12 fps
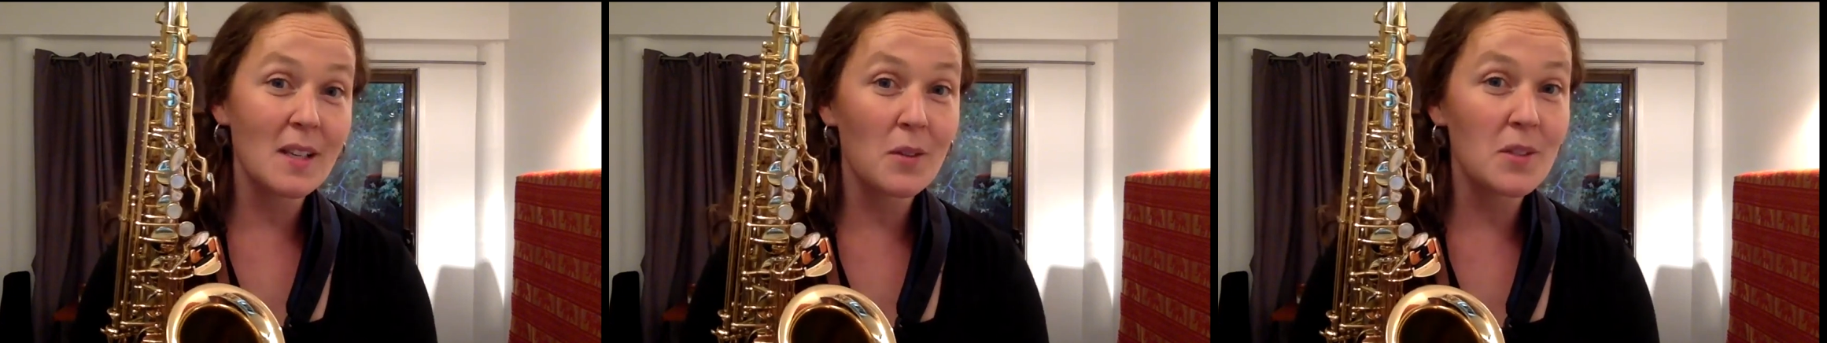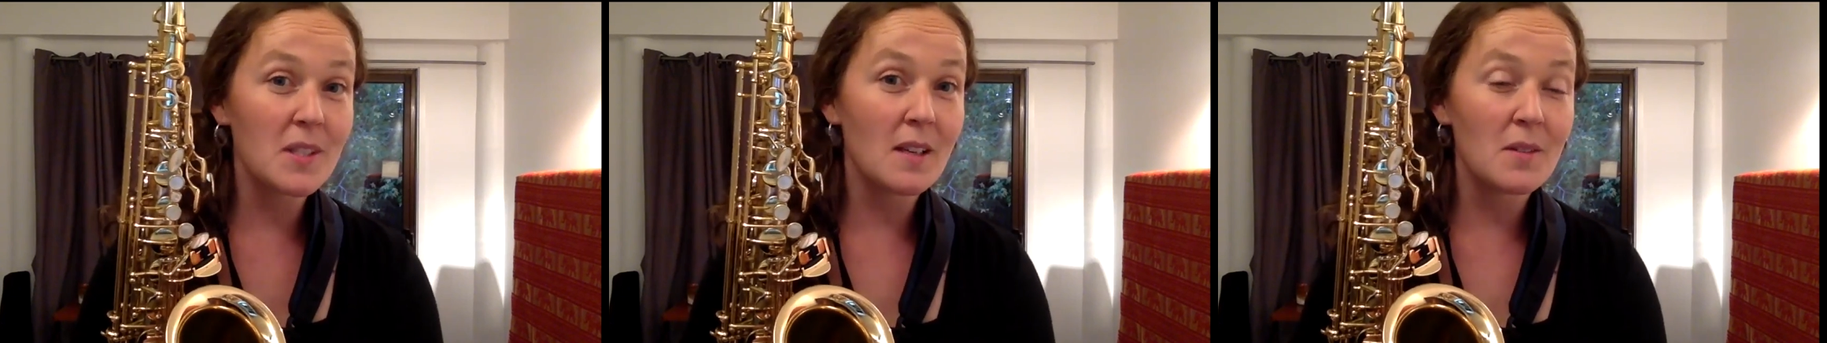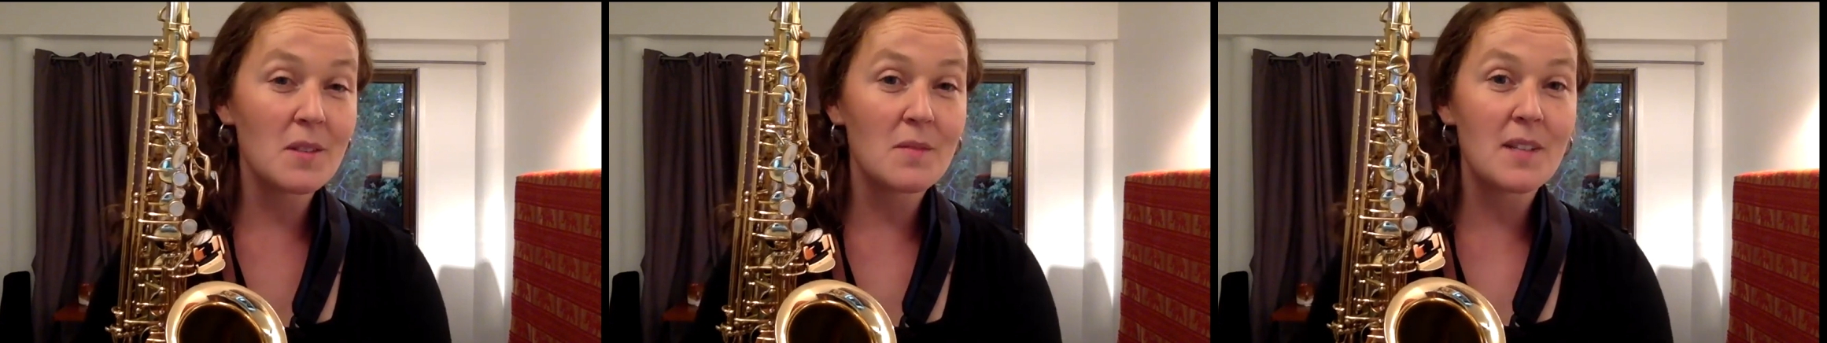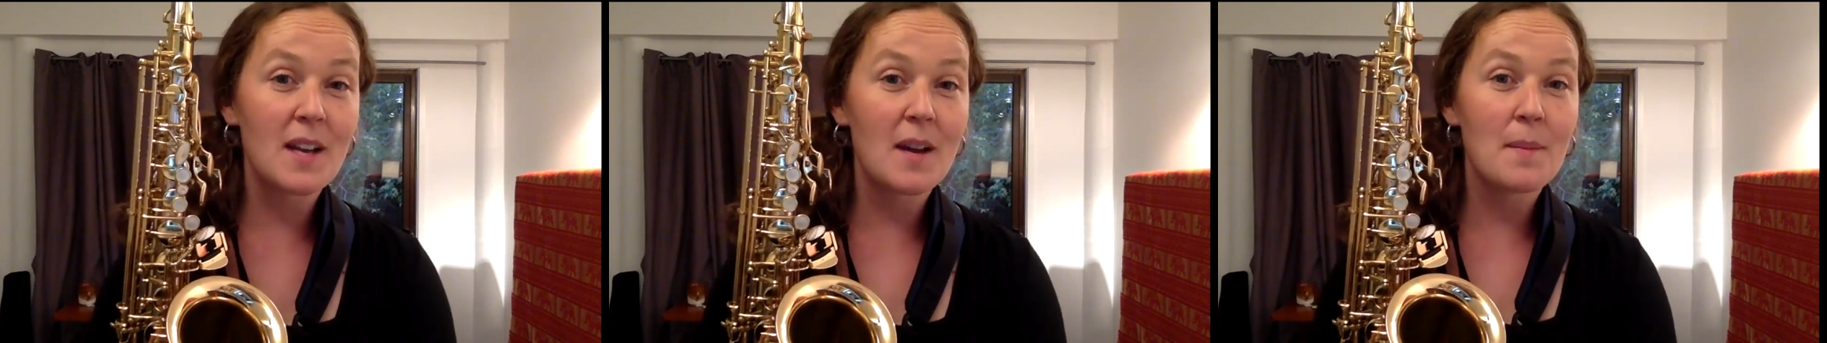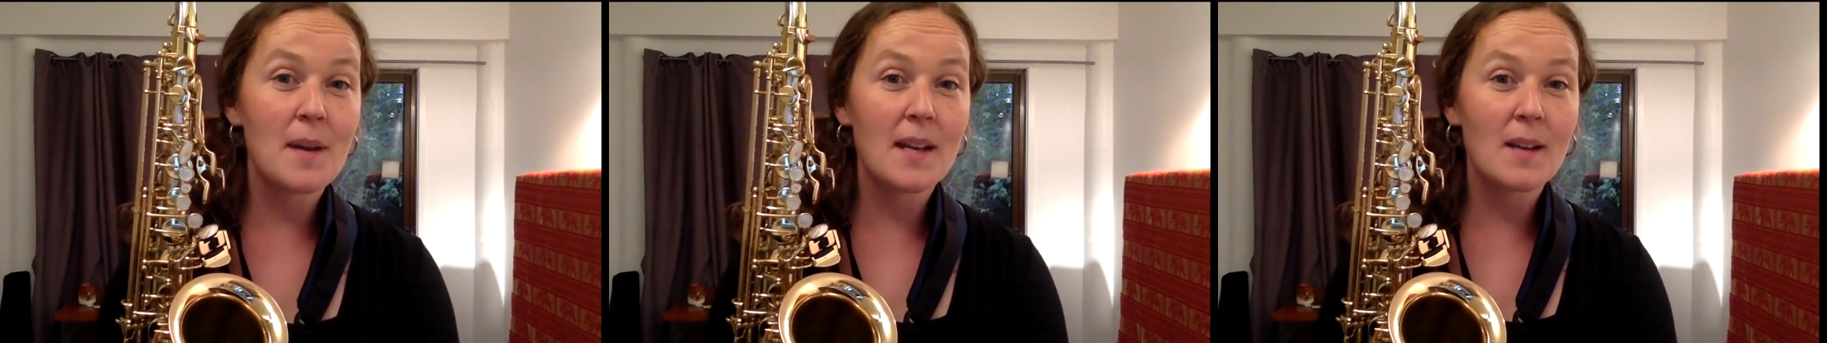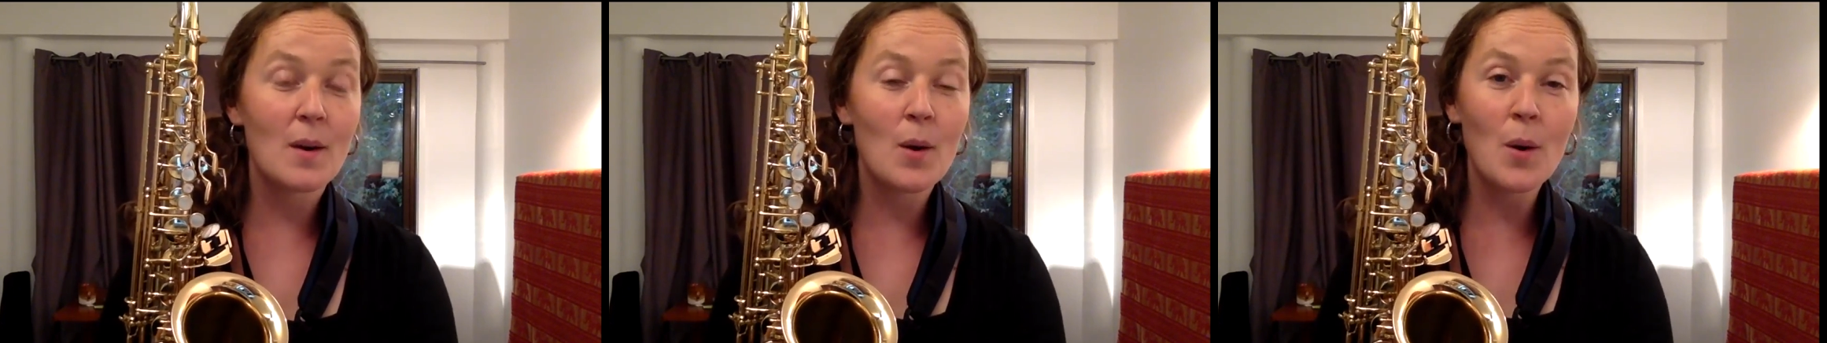lots and lots of time at
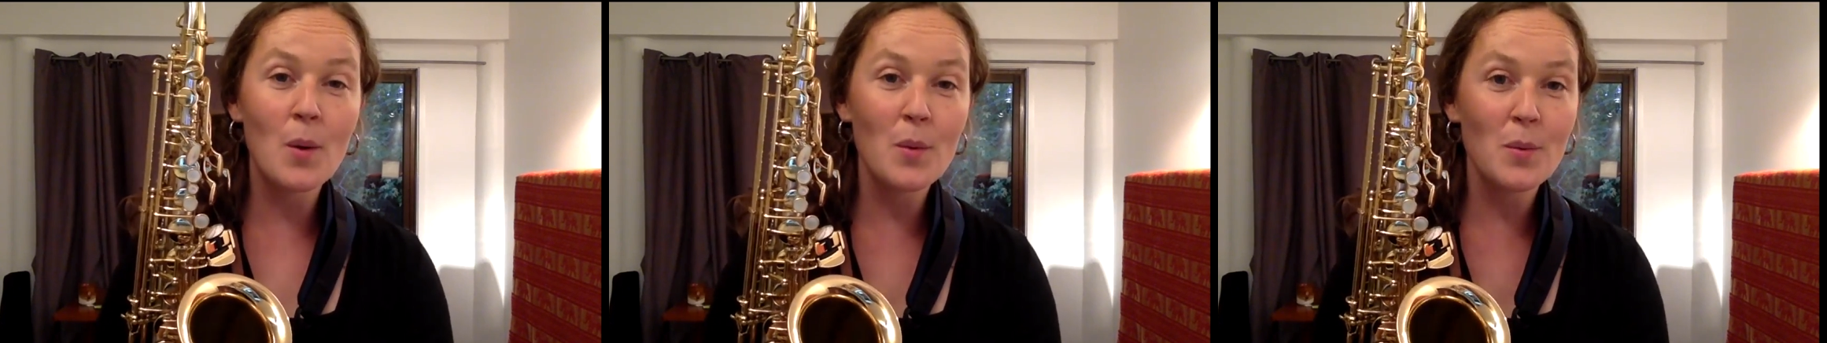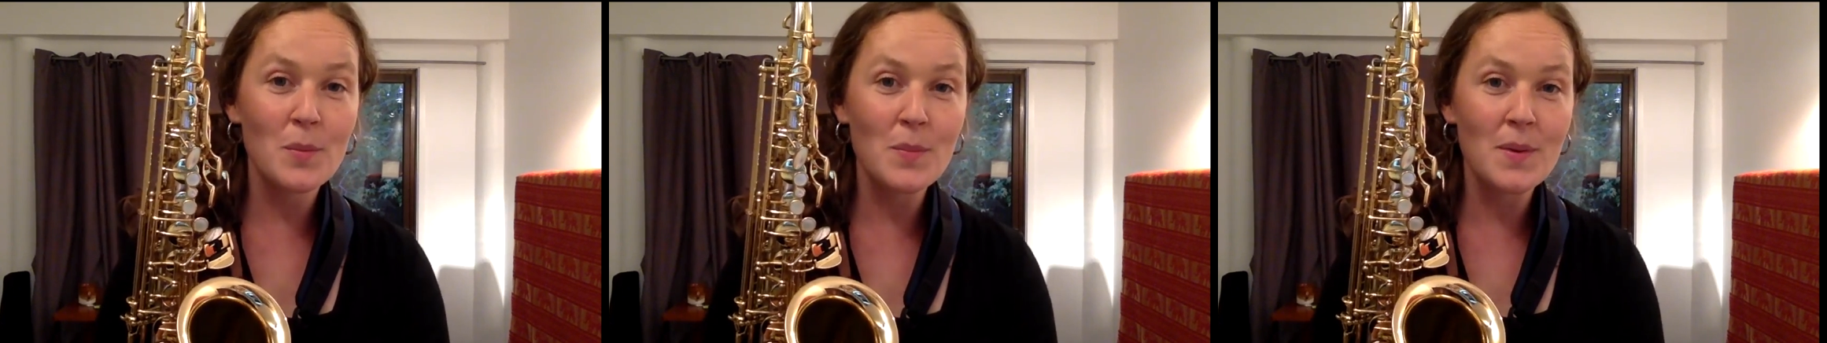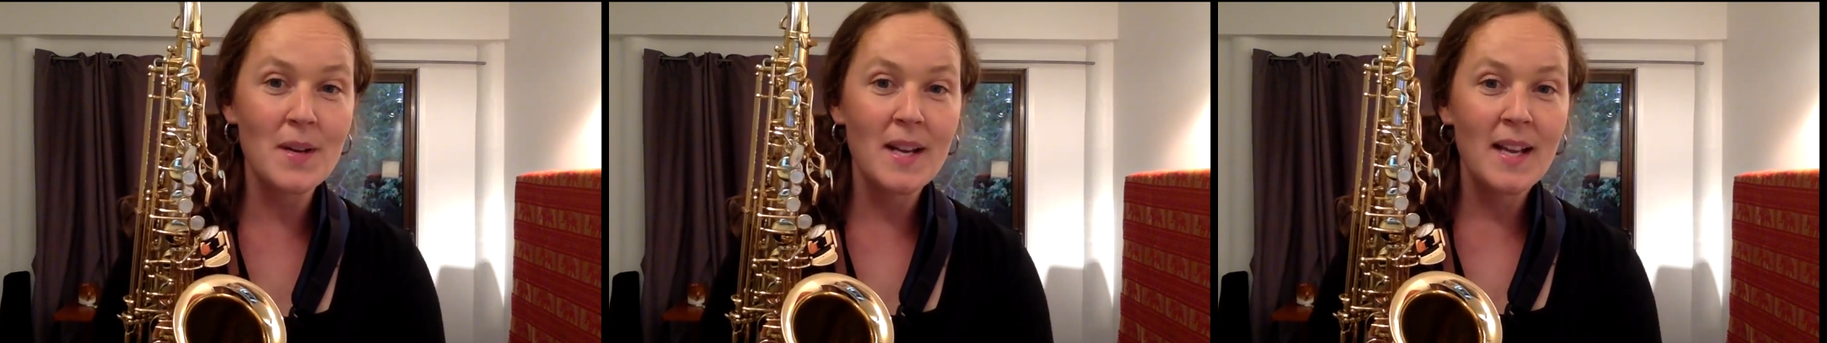home,